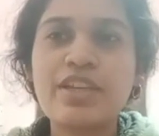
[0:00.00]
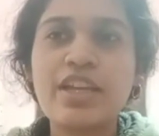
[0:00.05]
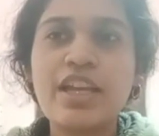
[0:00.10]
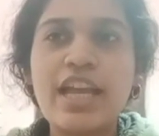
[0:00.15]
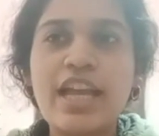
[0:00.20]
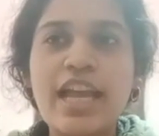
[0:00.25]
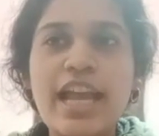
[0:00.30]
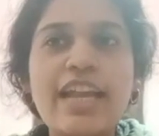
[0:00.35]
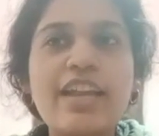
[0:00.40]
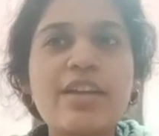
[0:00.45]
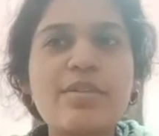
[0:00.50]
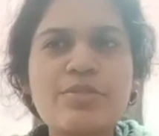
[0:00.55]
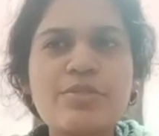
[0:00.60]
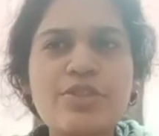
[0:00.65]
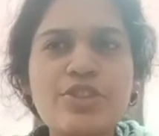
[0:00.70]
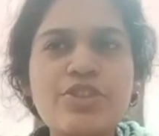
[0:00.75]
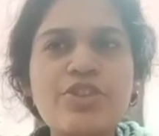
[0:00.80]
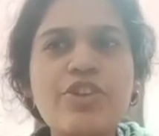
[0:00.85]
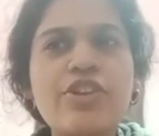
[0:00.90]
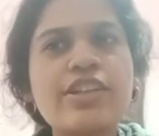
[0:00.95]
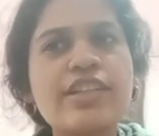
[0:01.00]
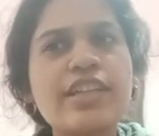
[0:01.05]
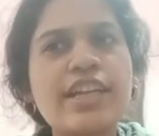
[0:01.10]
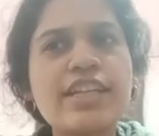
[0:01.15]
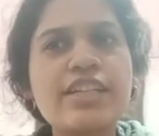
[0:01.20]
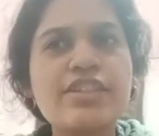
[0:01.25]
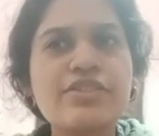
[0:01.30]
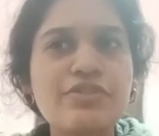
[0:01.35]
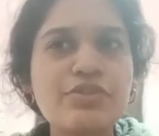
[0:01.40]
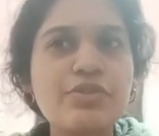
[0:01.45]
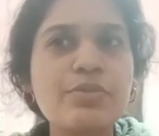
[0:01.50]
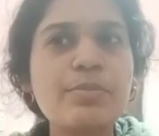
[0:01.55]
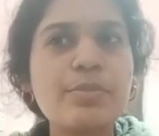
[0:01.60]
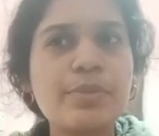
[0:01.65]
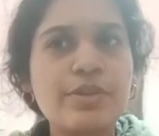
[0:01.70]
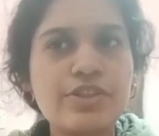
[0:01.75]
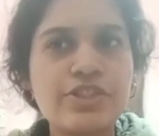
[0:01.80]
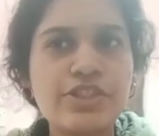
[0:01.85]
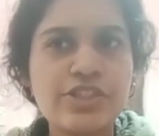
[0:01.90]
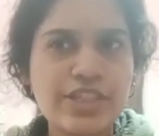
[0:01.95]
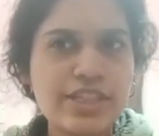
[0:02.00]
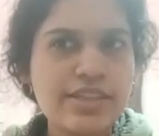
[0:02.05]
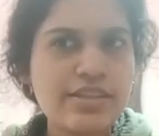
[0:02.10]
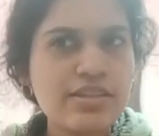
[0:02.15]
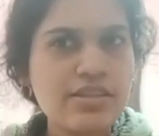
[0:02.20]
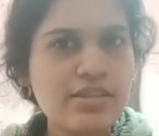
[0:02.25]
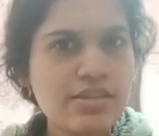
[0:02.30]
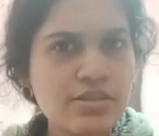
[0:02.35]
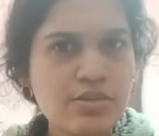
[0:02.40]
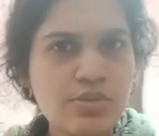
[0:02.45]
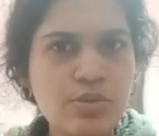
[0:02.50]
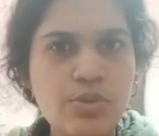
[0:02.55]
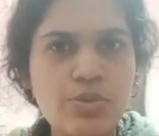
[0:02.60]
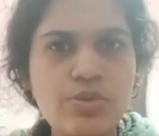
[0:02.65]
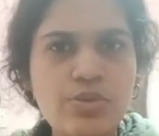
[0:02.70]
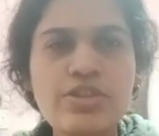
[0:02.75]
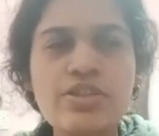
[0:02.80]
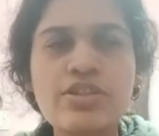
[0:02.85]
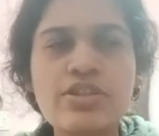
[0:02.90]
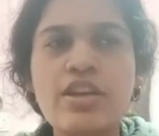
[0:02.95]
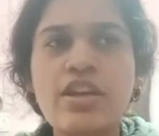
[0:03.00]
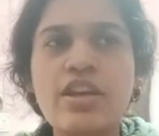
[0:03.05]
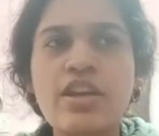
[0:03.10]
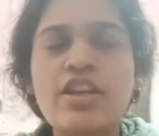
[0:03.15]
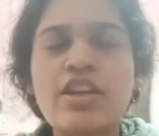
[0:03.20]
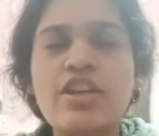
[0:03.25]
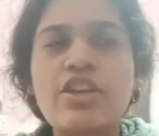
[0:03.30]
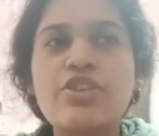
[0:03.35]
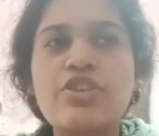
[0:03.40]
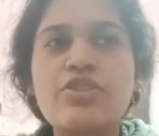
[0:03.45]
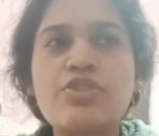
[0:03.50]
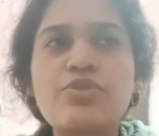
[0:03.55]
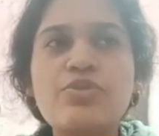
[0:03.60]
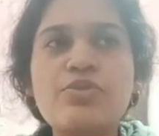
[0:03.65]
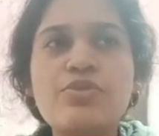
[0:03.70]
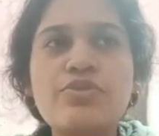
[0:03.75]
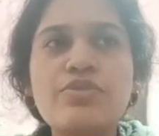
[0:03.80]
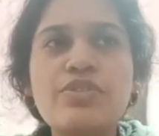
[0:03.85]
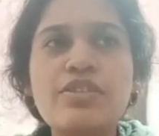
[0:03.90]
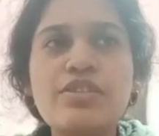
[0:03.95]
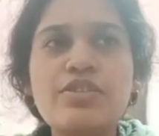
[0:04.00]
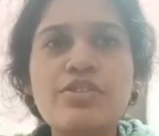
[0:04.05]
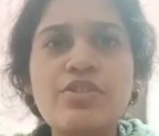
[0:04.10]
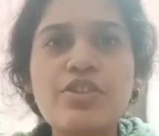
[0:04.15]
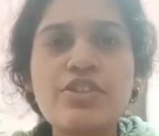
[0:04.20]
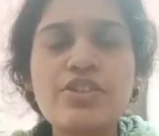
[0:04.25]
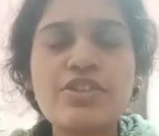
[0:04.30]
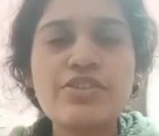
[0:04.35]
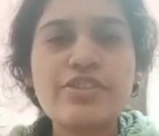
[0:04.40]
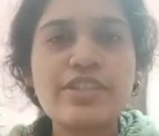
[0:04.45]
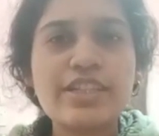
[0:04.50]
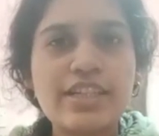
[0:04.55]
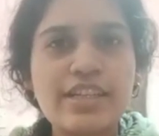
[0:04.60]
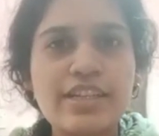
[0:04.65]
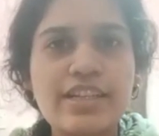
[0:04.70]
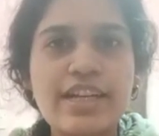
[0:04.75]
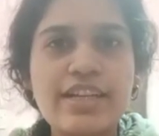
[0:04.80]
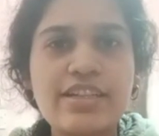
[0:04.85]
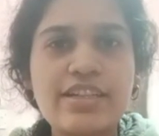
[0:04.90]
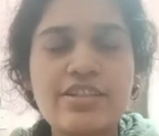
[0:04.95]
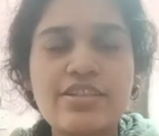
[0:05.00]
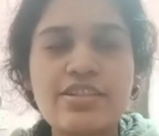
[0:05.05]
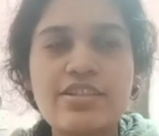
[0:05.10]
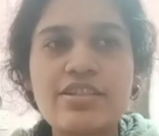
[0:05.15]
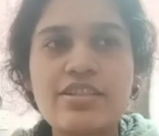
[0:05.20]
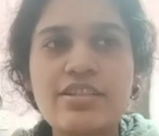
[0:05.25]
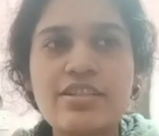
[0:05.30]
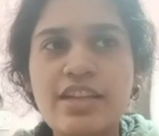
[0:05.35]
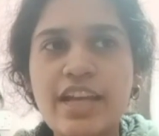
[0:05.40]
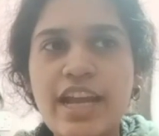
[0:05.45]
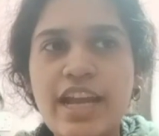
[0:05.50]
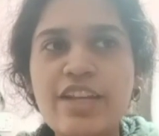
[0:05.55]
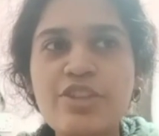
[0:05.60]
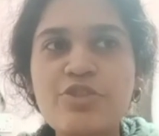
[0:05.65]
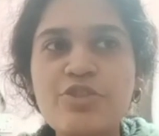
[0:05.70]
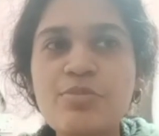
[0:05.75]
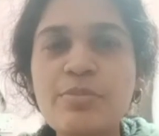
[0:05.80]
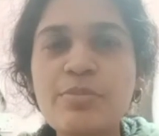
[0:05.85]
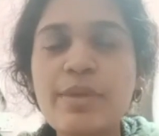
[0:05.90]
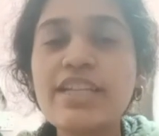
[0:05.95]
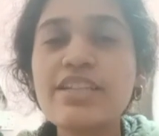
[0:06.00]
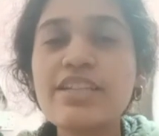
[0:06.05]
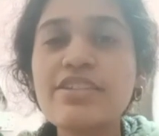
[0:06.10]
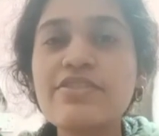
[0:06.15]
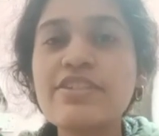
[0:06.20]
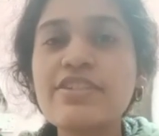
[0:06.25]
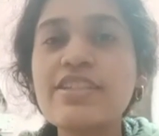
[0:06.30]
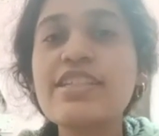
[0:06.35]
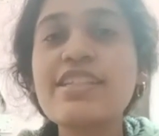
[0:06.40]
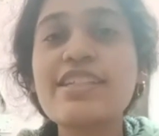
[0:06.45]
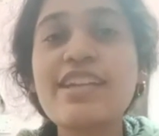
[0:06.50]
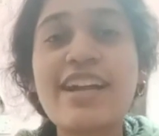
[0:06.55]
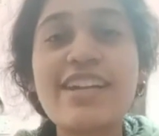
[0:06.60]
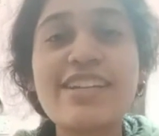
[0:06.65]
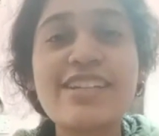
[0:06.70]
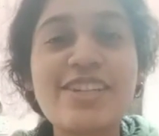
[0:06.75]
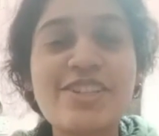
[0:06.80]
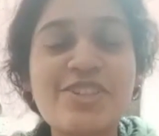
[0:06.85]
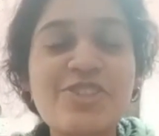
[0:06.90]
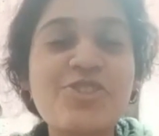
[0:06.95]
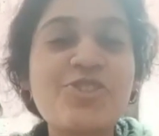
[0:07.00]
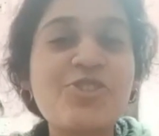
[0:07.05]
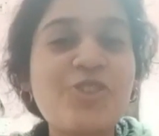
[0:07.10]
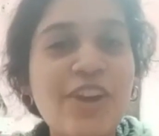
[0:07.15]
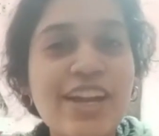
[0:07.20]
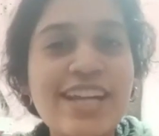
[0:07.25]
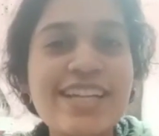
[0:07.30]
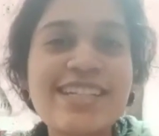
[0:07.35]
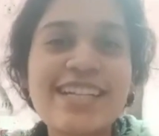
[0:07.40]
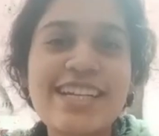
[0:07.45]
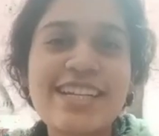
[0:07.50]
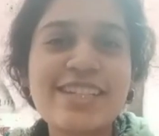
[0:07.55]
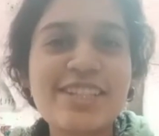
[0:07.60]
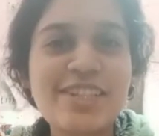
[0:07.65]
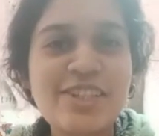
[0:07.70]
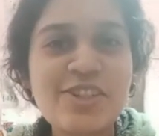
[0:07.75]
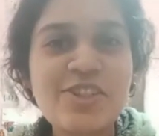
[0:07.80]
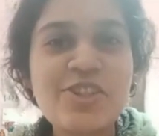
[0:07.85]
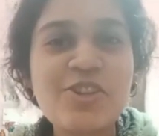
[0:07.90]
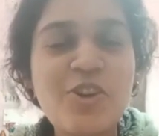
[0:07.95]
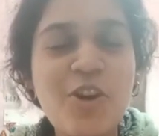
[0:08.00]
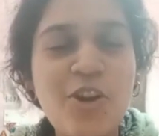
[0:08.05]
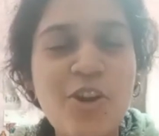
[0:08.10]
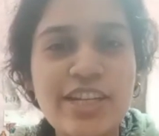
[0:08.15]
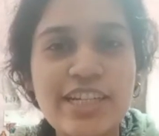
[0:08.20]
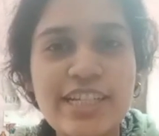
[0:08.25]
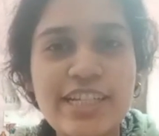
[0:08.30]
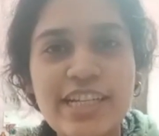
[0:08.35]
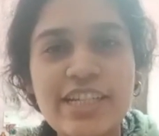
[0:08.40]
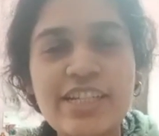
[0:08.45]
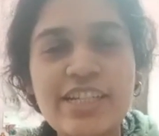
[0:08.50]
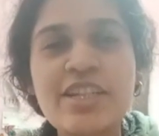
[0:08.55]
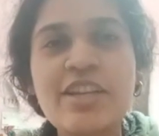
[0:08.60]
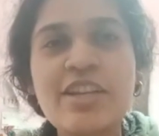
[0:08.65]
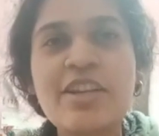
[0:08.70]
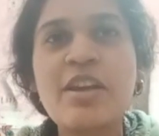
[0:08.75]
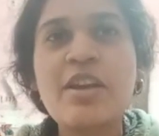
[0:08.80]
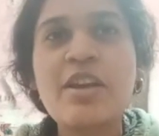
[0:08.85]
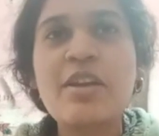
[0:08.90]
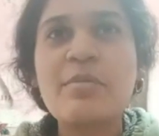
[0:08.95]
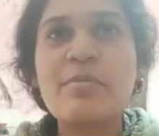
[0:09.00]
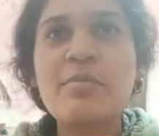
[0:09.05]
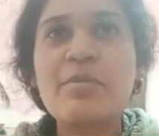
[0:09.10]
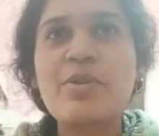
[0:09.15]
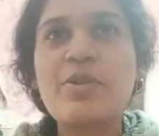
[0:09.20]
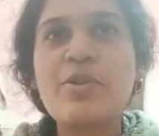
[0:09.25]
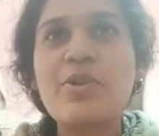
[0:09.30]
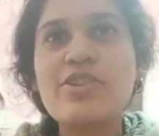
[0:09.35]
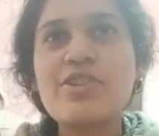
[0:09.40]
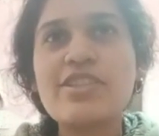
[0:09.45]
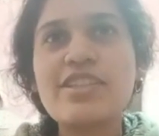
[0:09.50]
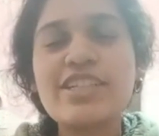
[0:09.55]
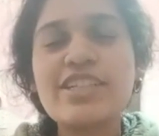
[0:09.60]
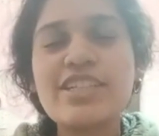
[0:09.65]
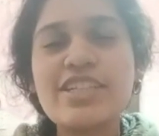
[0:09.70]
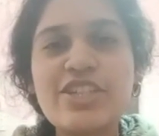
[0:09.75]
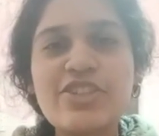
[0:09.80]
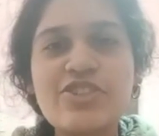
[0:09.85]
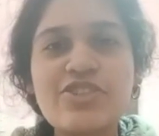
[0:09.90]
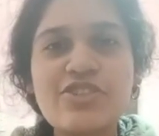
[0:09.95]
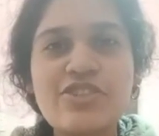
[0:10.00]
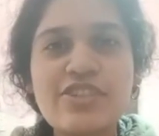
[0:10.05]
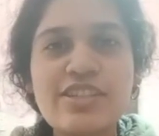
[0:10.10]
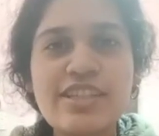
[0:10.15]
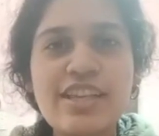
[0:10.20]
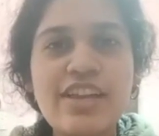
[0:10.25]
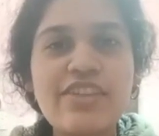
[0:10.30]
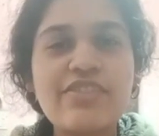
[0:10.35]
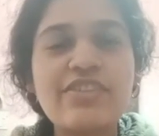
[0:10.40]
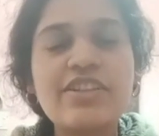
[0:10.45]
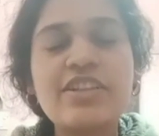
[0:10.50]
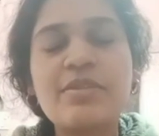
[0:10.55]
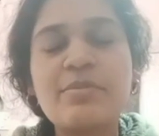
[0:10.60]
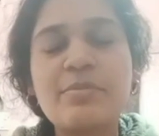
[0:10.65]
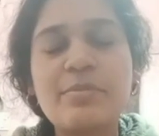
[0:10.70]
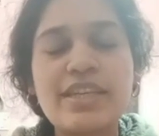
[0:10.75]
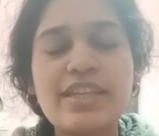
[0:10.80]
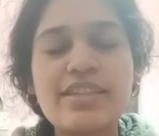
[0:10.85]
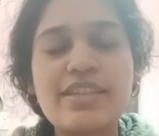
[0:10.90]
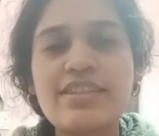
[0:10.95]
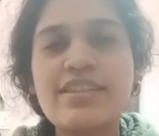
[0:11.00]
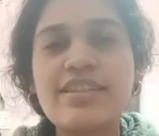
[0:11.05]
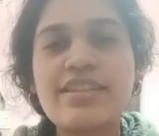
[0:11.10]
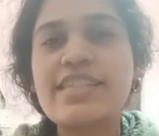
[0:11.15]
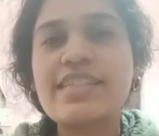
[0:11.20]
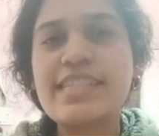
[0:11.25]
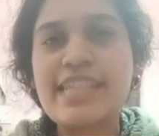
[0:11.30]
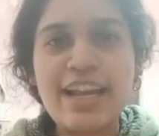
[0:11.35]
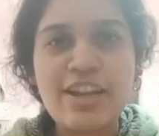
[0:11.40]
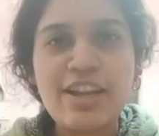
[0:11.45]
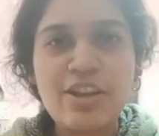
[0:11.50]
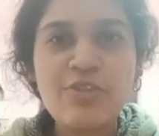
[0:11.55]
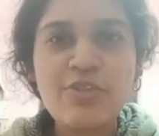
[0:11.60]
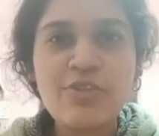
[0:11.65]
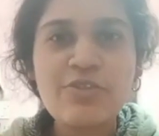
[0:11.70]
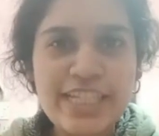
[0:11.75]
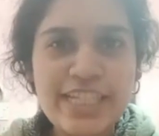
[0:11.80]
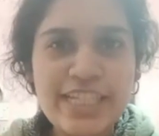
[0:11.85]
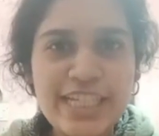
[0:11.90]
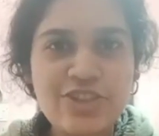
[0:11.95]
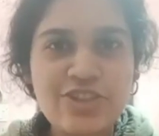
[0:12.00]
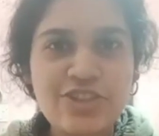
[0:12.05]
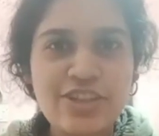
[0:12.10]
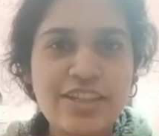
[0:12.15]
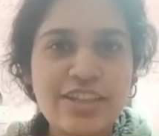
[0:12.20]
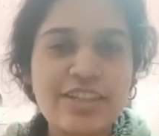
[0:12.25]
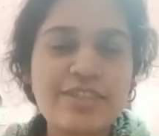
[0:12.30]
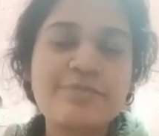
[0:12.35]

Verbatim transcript: And I'm sure that if you purchase this course, you will not regret it. And you might even start enjoying technical content because the teachers have an amazing style of teaching.